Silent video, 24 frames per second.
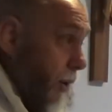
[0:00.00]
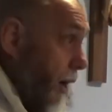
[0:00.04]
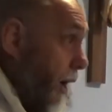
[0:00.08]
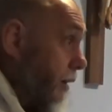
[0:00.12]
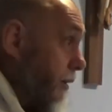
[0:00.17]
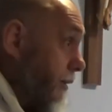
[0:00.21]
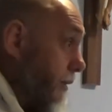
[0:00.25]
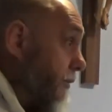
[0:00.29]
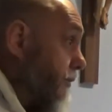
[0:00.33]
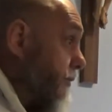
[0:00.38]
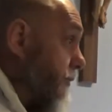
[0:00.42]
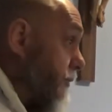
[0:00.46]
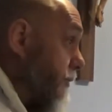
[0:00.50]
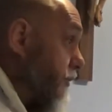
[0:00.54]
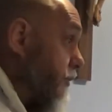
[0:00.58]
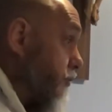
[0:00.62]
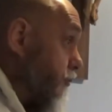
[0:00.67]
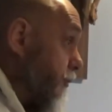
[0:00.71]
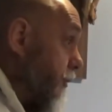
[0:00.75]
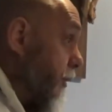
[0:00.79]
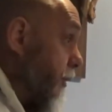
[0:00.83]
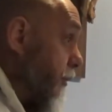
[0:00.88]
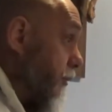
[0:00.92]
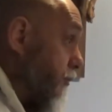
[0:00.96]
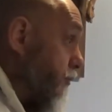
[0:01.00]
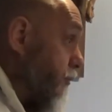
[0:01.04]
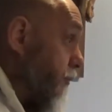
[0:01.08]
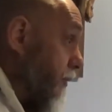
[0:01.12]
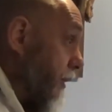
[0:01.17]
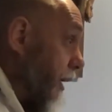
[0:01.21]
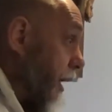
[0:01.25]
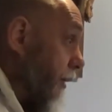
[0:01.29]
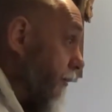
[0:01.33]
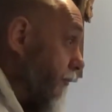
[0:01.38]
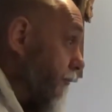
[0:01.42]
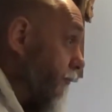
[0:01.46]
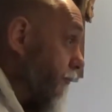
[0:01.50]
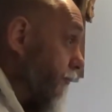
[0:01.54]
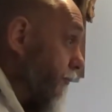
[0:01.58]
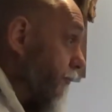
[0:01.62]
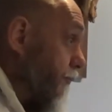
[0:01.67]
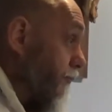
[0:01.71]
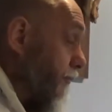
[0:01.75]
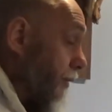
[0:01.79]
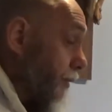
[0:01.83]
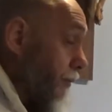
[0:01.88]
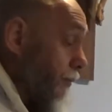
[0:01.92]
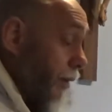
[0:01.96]
Well, it's the spiritual life,
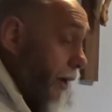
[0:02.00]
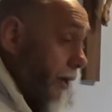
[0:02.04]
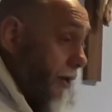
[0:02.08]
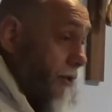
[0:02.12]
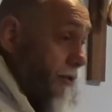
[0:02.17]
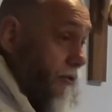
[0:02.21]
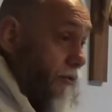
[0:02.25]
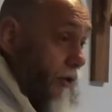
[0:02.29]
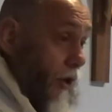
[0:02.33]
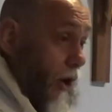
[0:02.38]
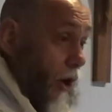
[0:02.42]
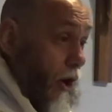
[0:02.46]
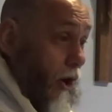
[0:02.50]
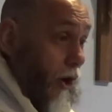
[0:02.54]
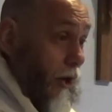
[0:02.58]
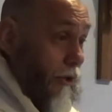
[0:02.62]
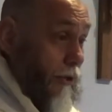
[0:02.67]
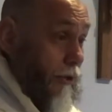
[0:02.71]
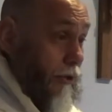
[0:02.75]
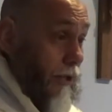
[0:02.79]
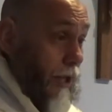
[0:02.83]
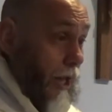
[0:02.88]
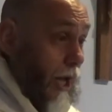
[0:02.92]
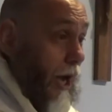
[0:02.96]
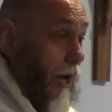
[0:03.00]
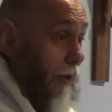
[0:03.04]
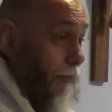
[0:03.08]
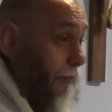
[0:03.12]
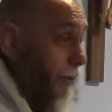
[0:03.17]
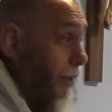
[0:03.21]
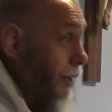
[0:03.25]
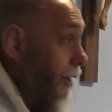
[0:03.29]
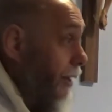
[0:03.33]
right? It's a hard climb.